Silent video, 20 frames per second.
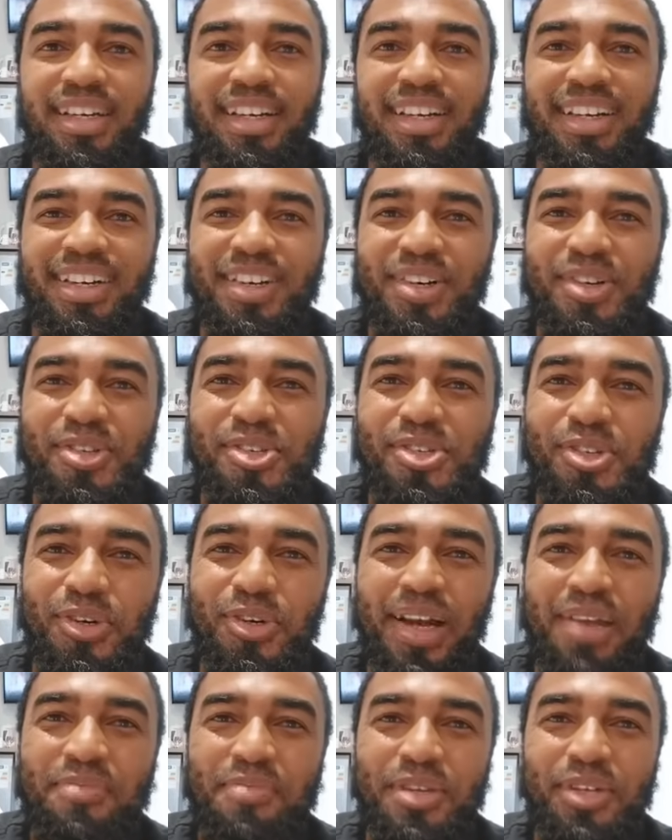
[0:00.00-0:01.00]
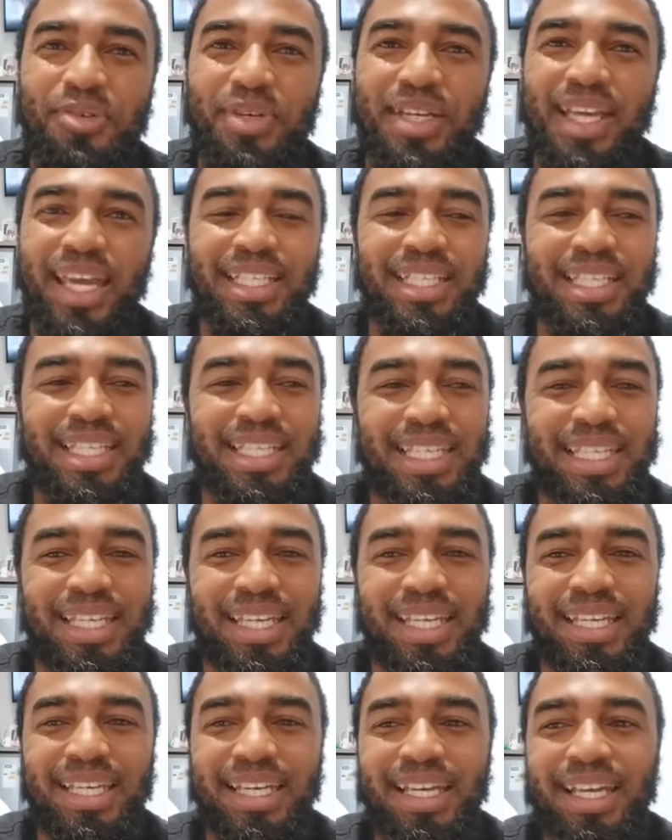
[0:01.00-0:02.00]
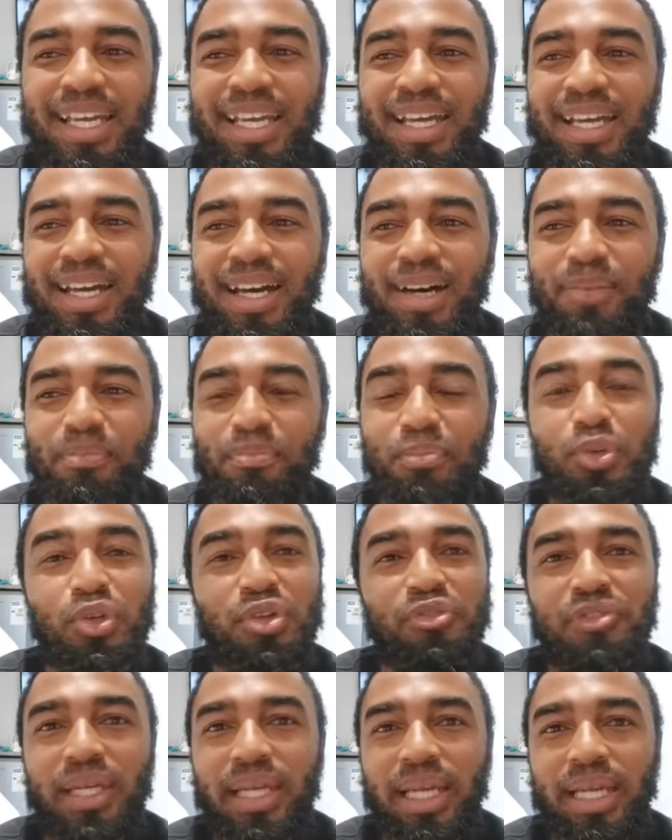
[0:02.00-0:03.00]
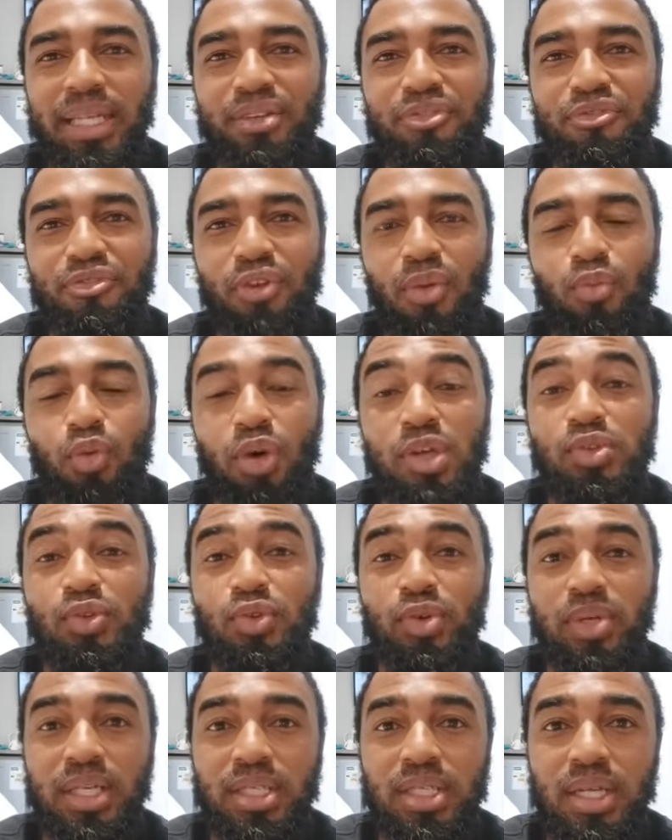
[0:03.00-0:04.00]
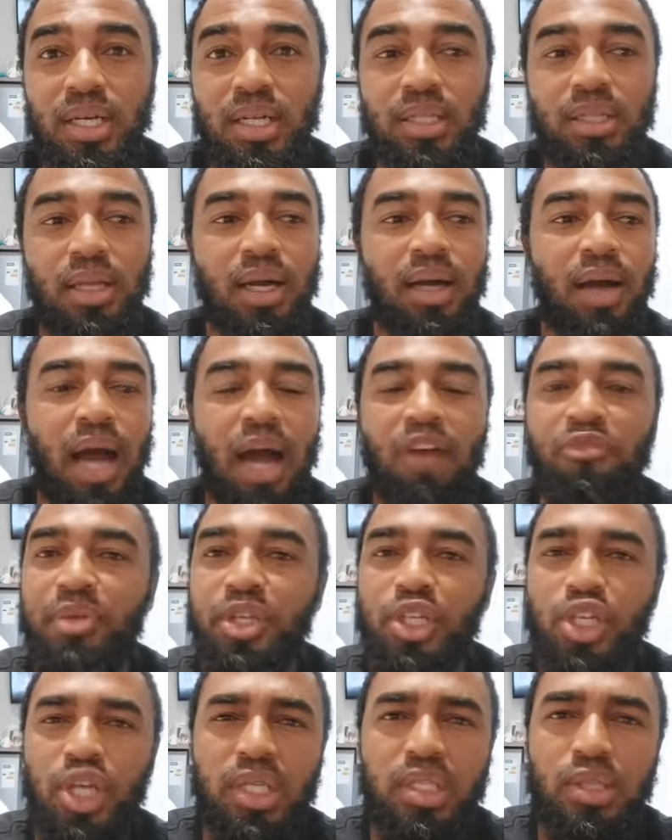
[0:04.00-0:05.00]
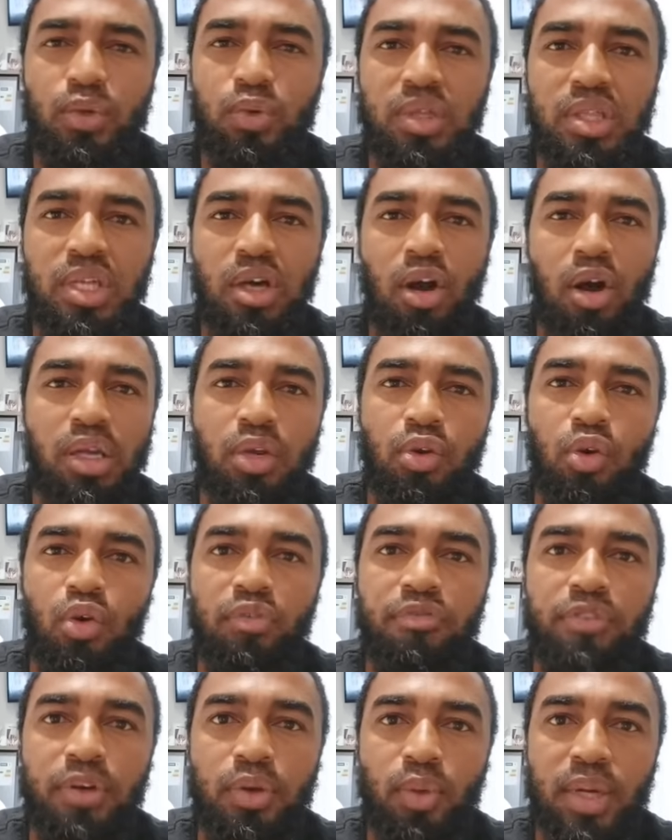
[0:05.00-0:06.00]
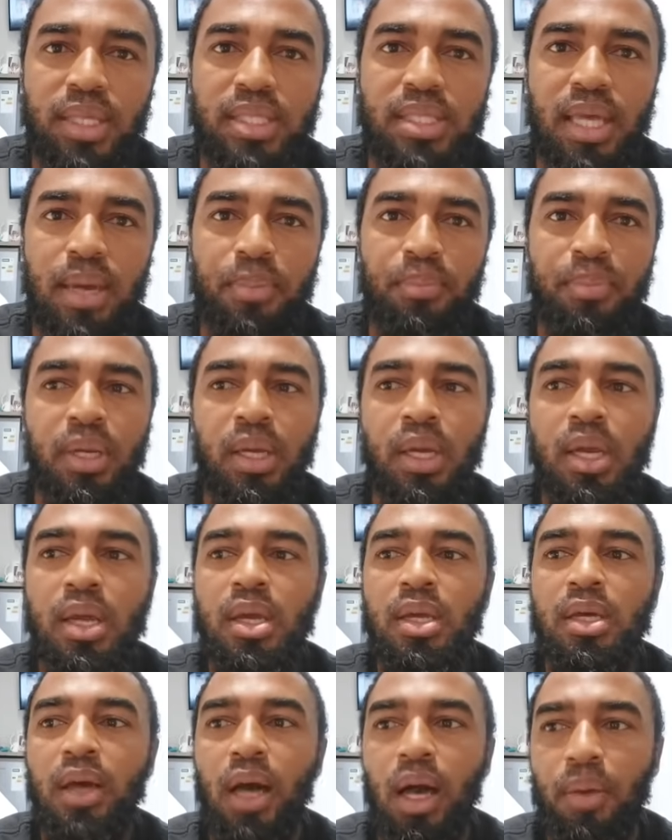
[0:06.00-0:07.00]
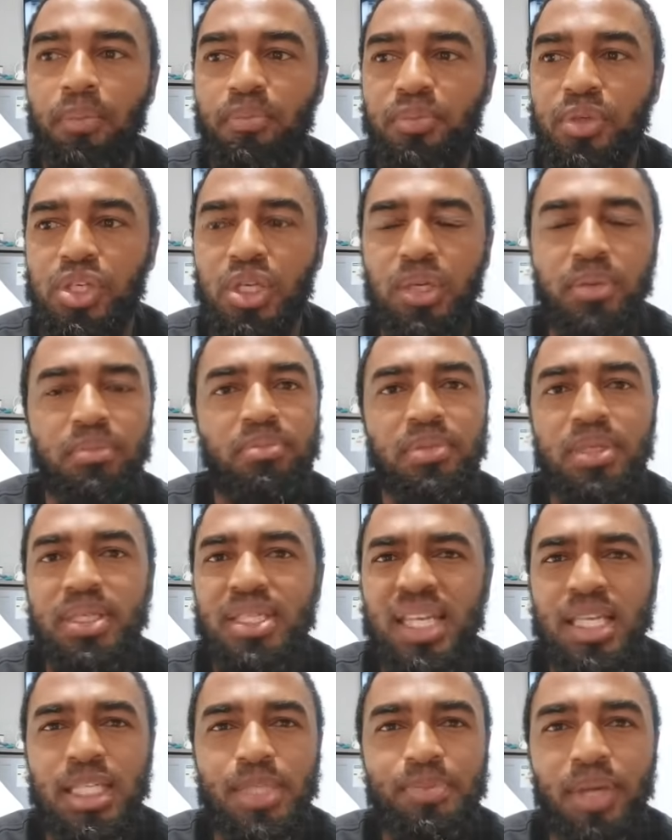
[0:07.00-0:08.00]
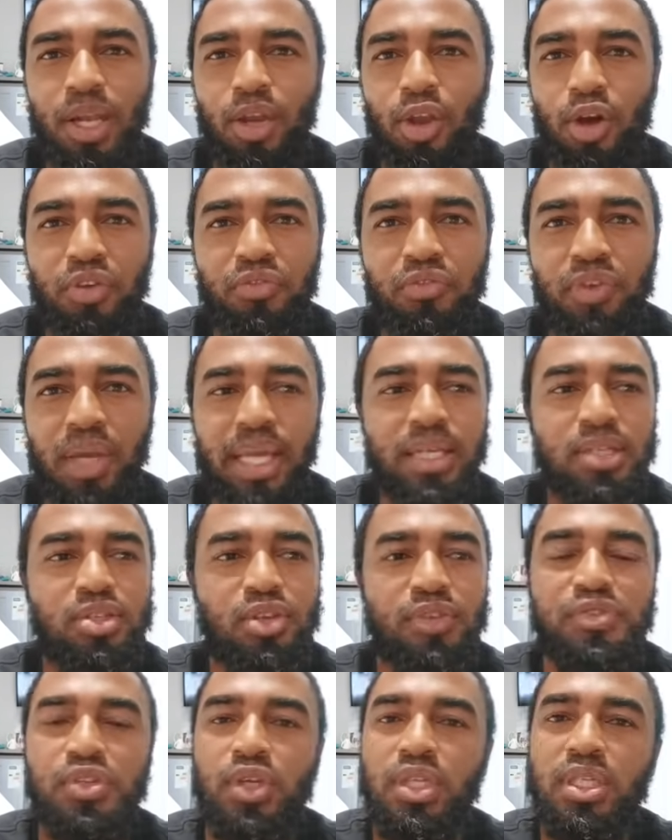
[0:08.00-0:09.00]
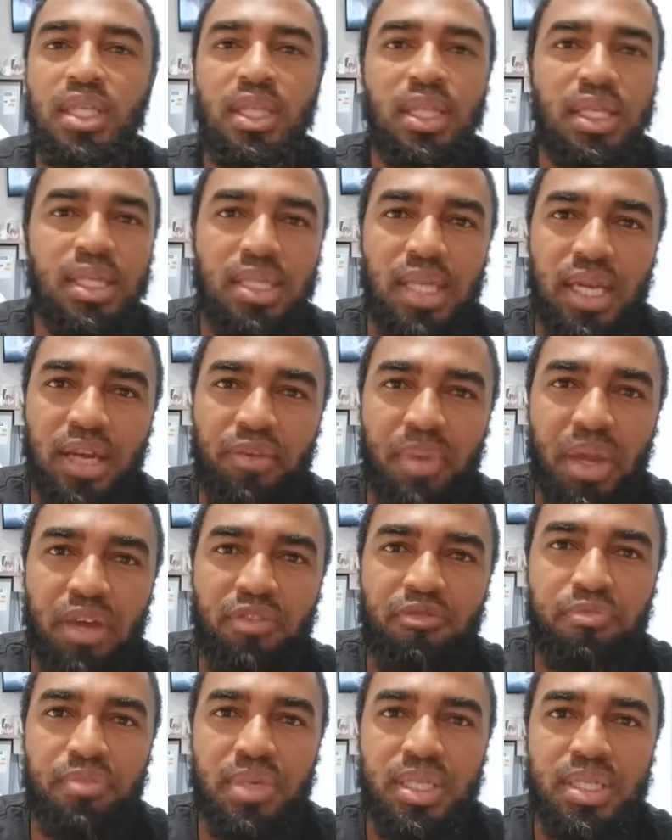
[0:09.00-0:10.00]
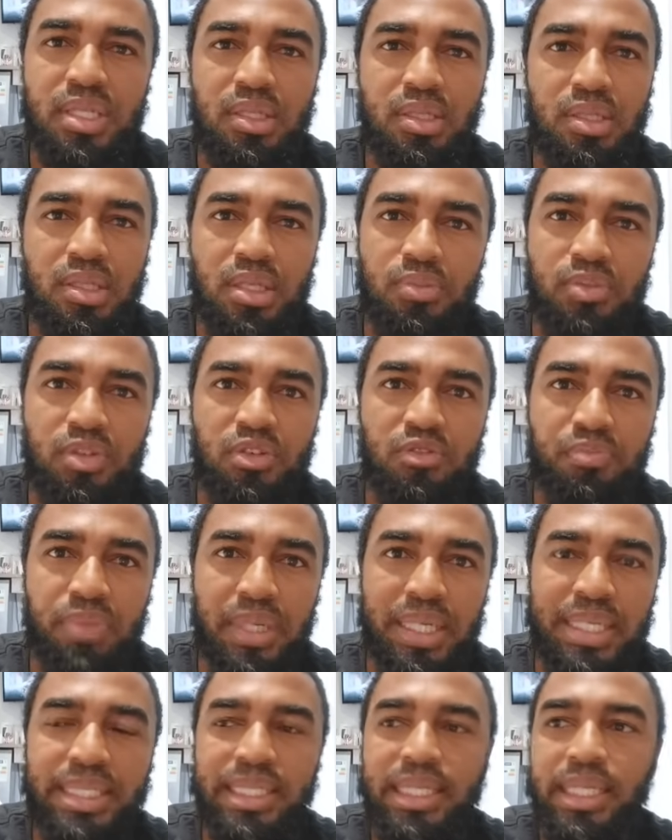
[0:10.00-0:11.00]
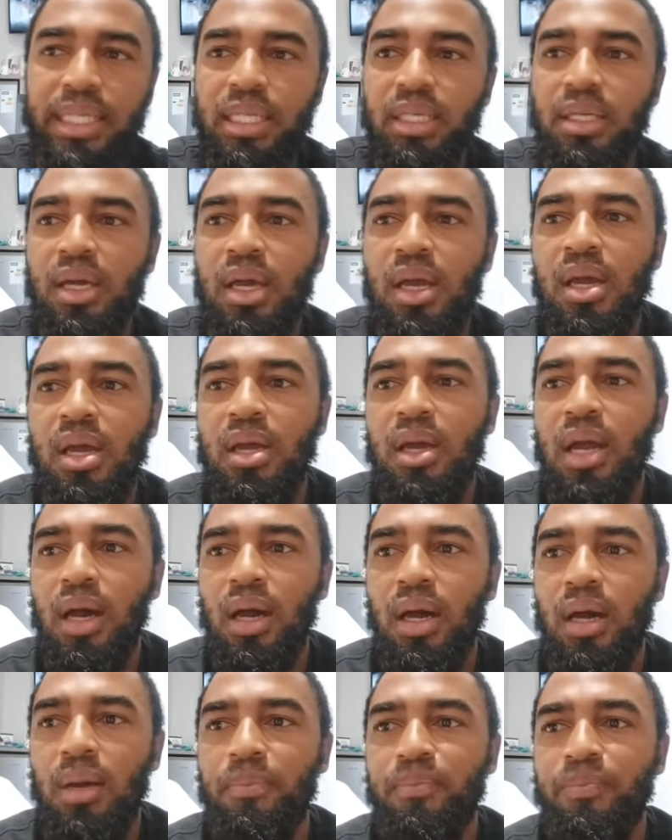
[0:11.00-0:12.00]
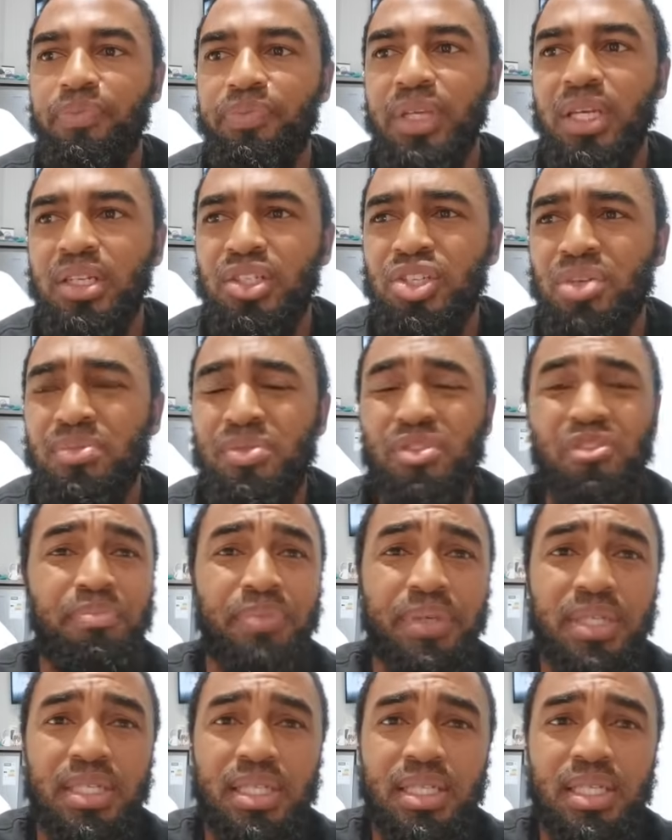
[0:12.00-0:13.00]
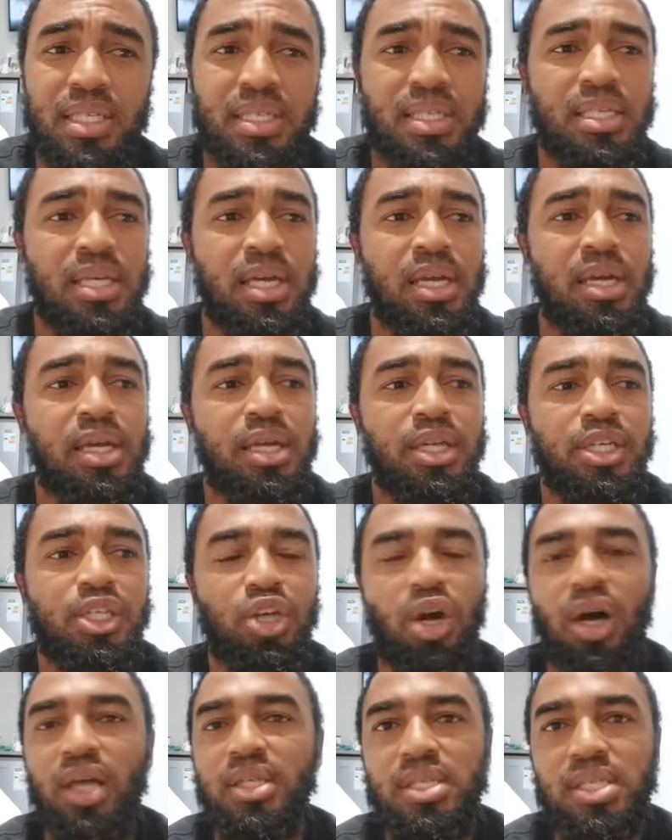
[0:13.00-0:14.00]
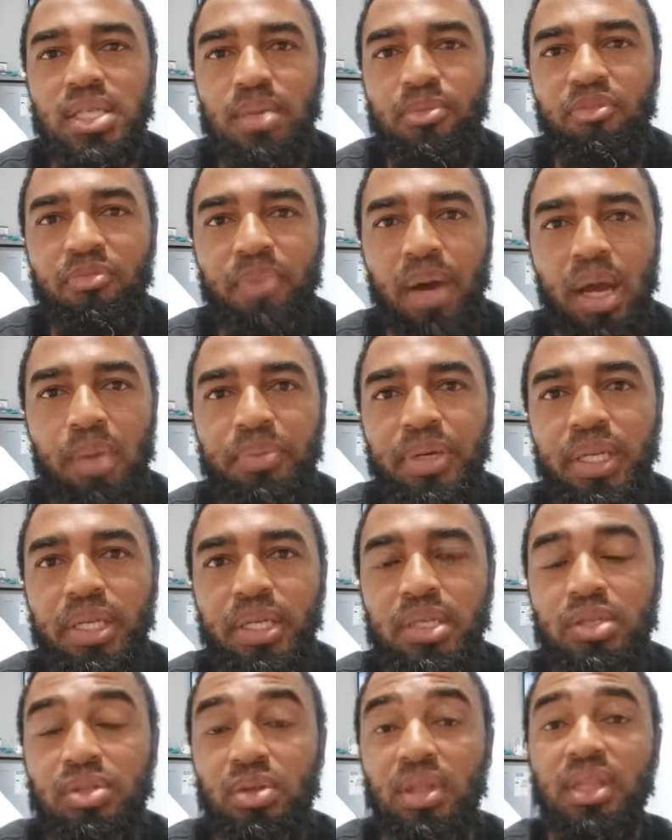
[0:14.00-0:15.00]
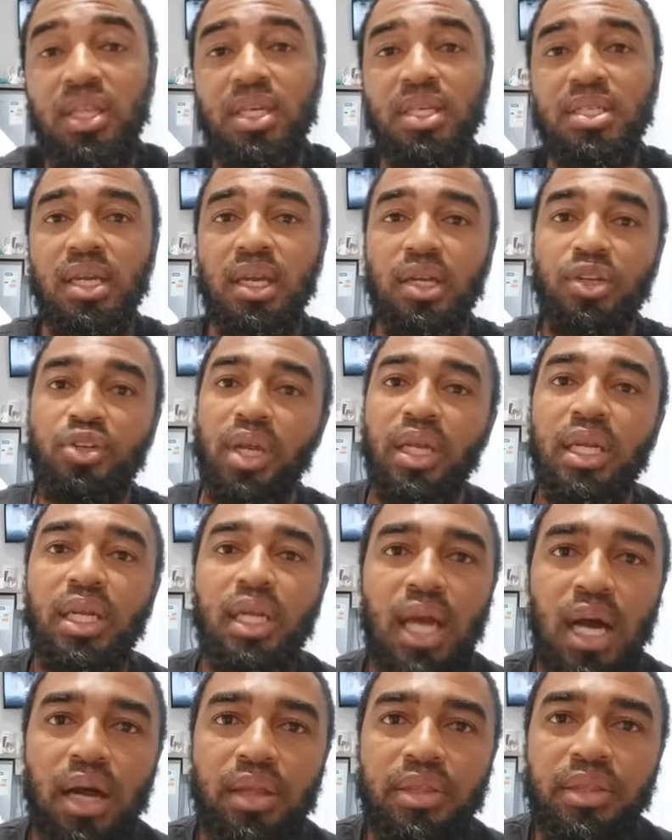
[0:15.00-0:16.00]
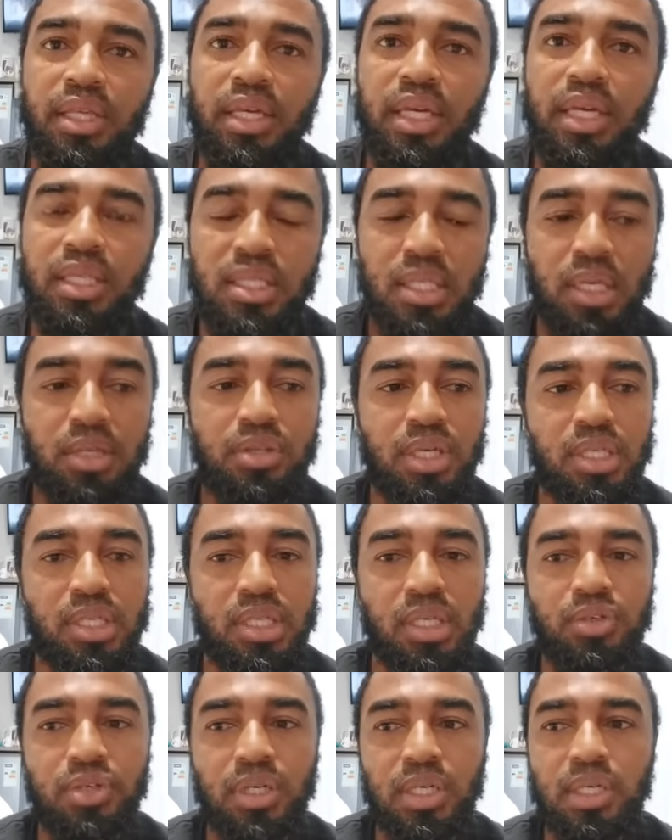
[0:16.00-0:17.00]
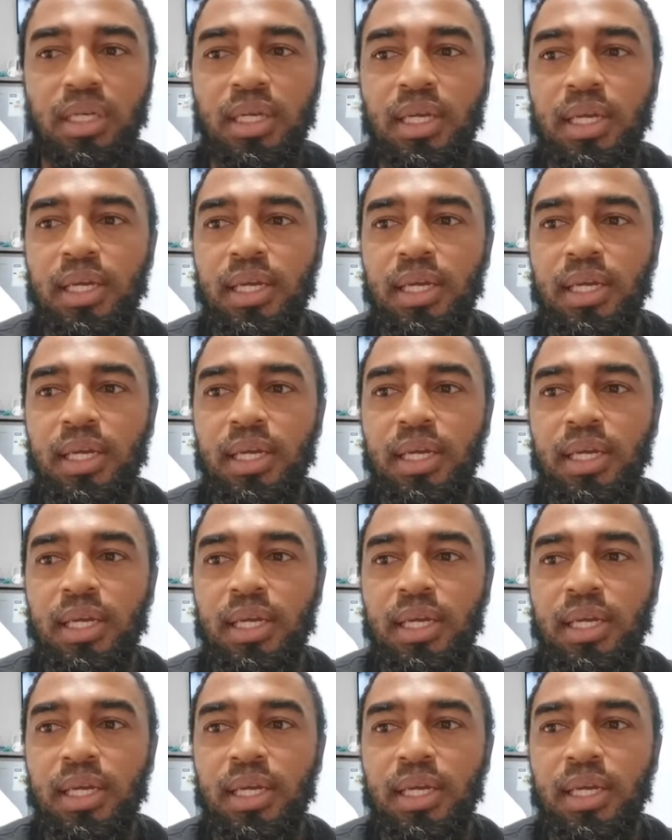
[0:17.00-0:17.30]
uh, also I met with Kate yesterday a beautiful lady from KwaZulu-Natal. Uh, I've been chatting with her on and off on WhatsApp. Uh, she sends me a lot of links of certain things that I may have missed in terms of politically, um, in terms of business. She asks some of my opinions on things that are trending out there, etc., etc.